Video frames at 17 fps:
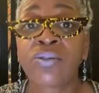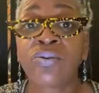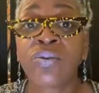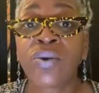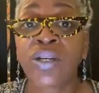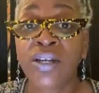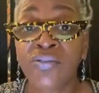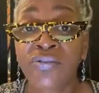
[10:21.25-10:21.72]

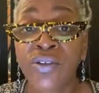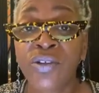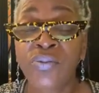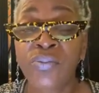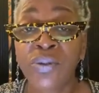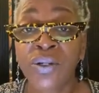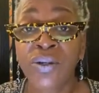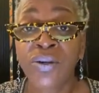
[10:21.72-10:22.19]
whatever you
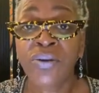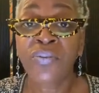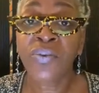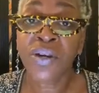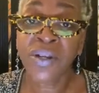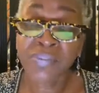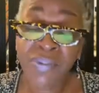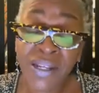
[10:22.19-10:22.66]
put on
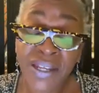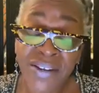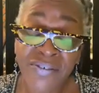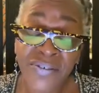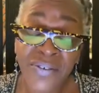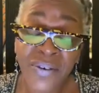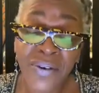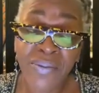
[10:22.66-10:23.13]
one
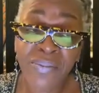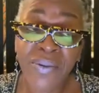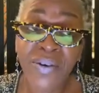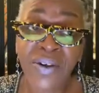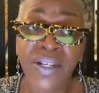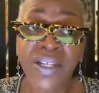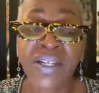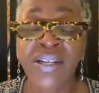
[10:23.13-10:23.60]
platform
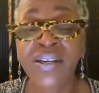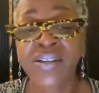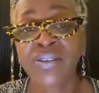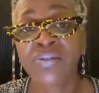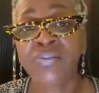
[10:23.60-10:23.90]
on another,